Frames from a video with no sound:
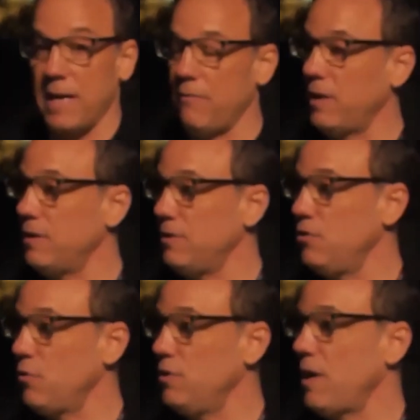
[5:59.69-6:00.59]
I never going to see
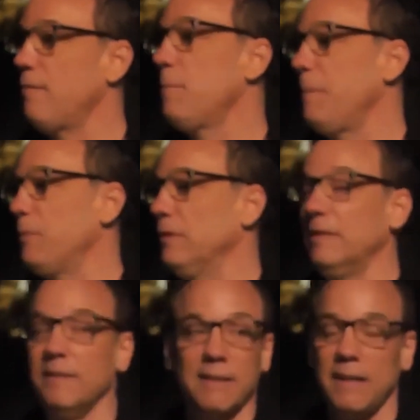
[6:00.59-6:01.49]
Jordan? I remember,
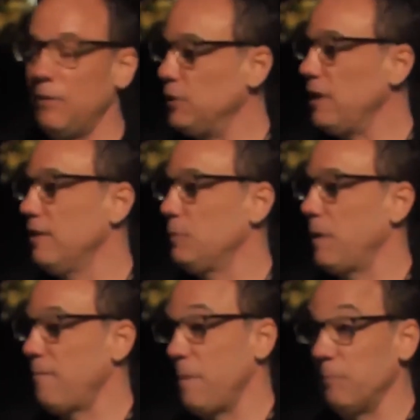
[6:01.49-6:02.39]
I don't always say this,
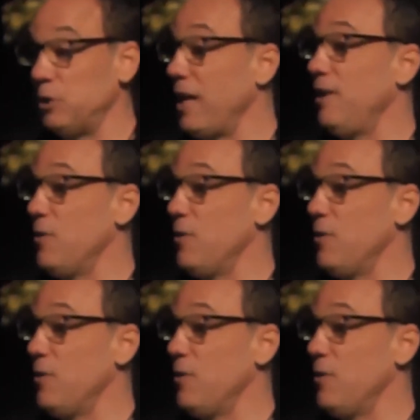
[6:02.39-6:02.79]
but I remember Cenk